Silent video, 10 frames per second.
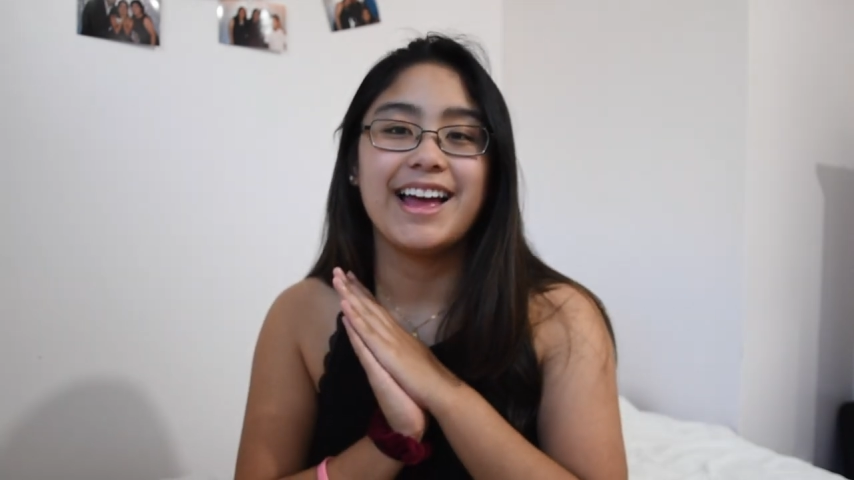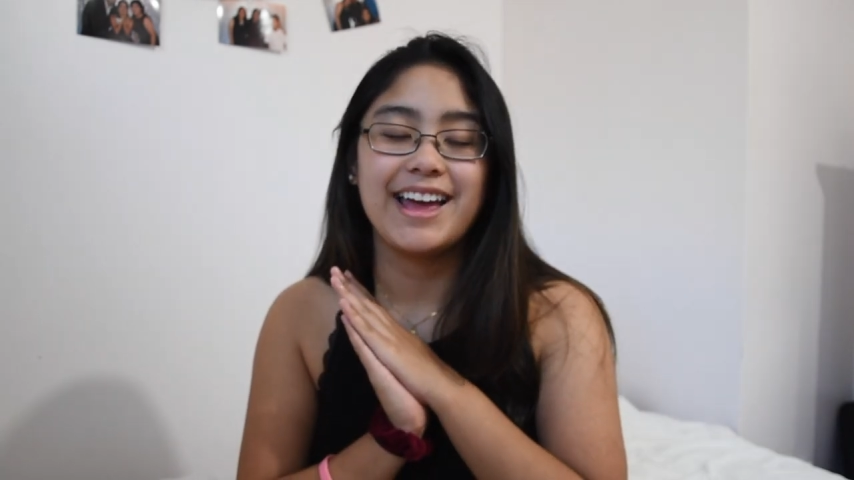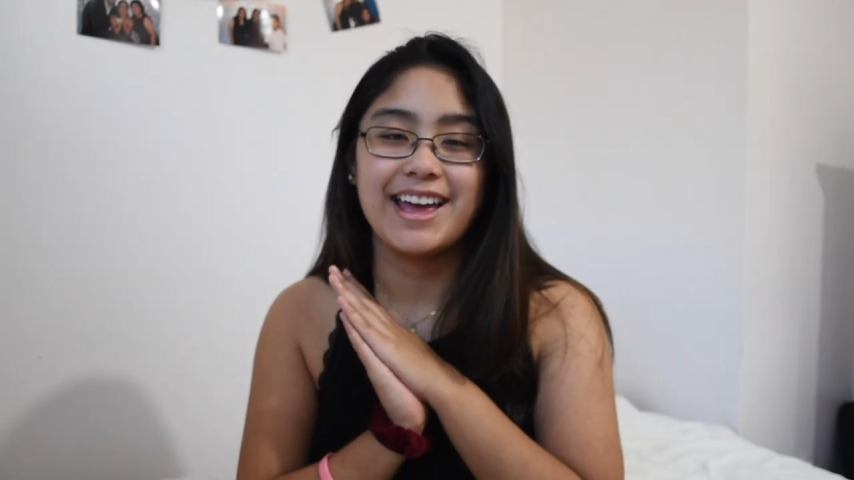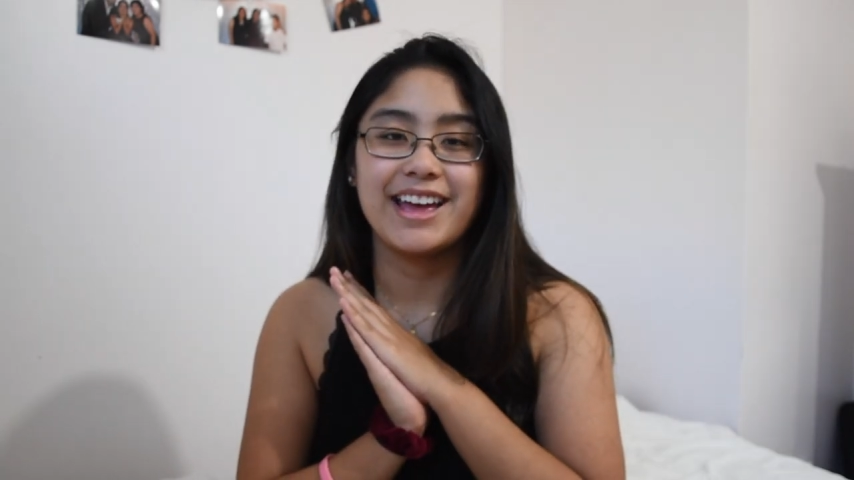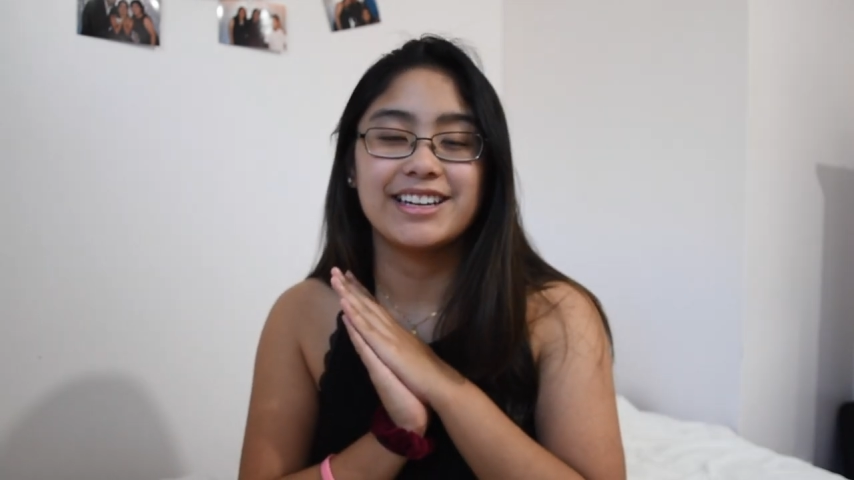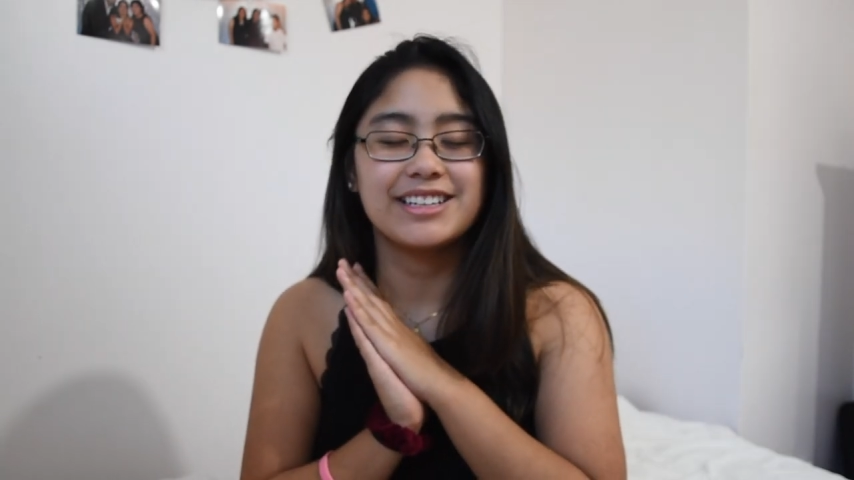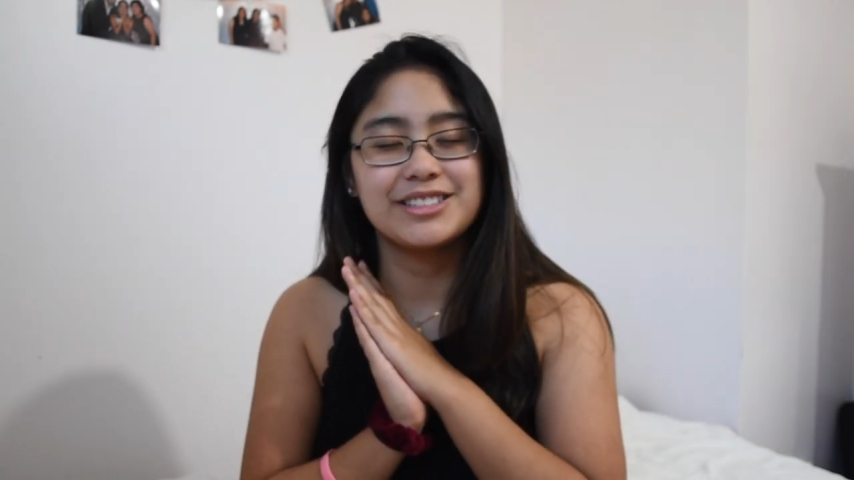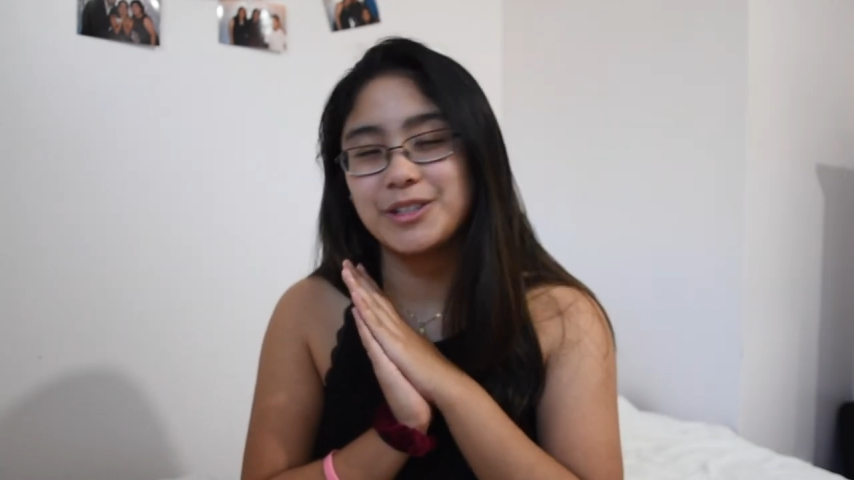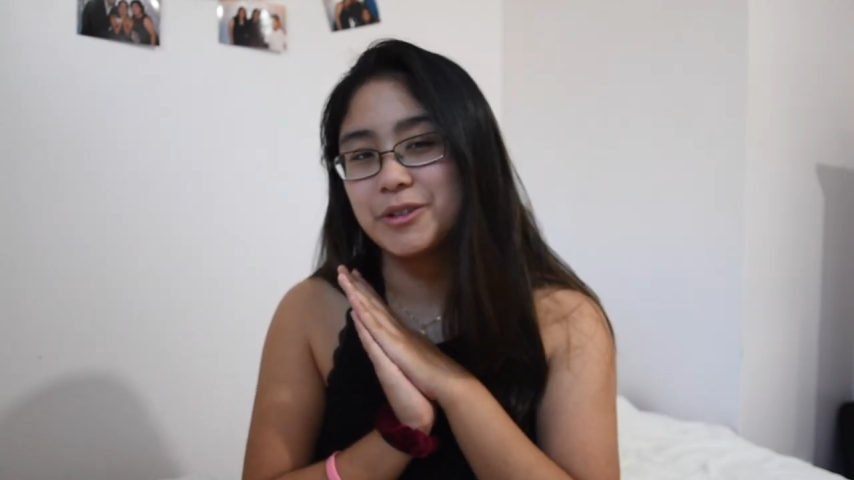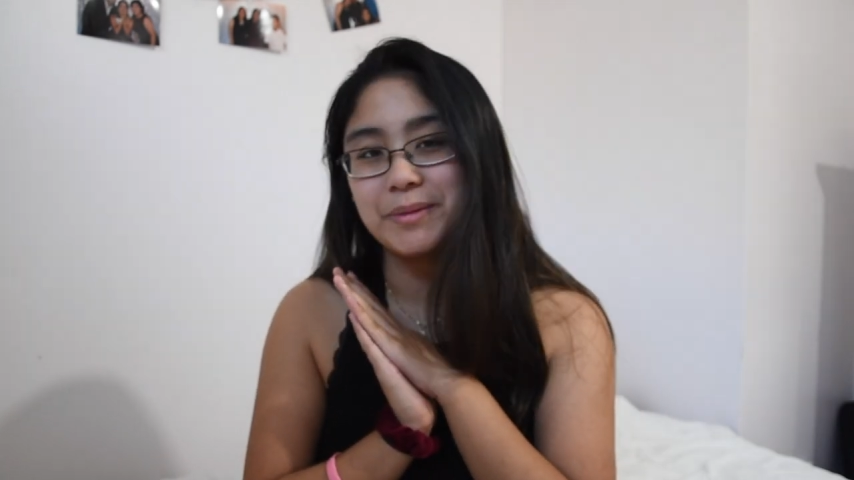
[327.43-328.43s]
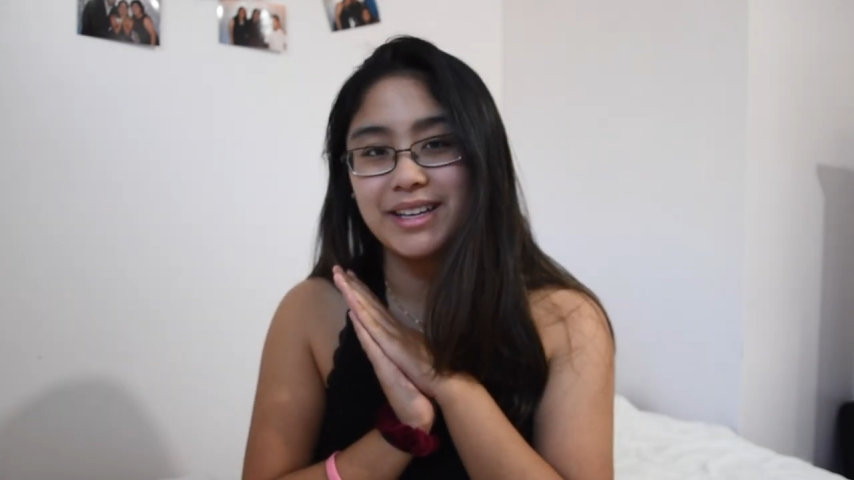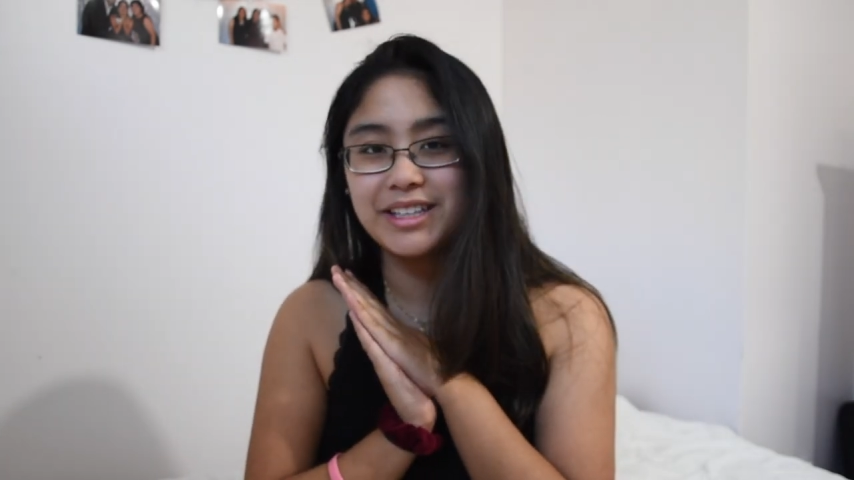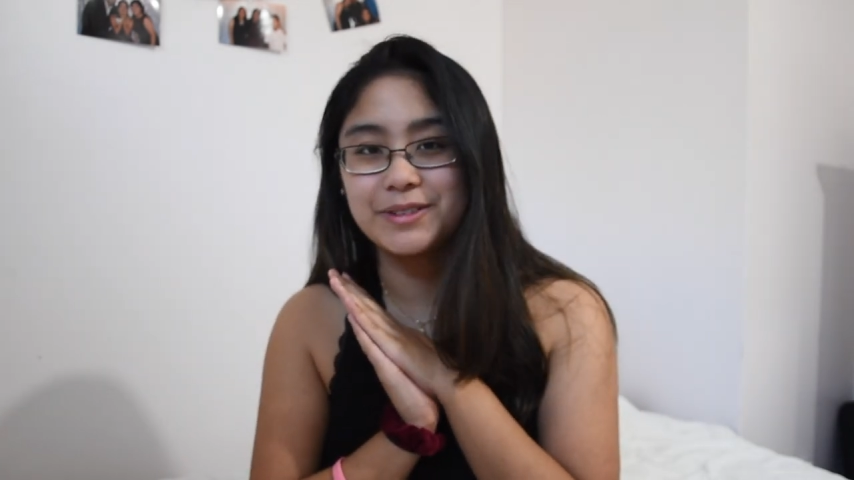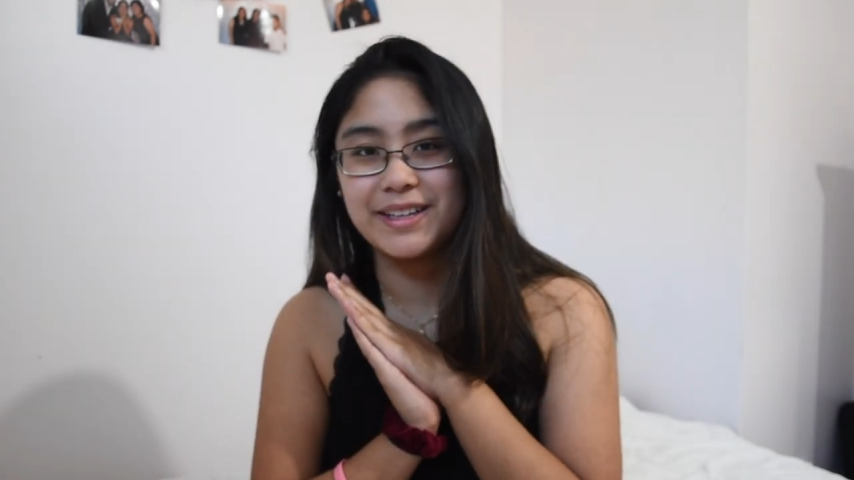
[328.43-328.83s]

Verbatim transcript: And I'll see you in my next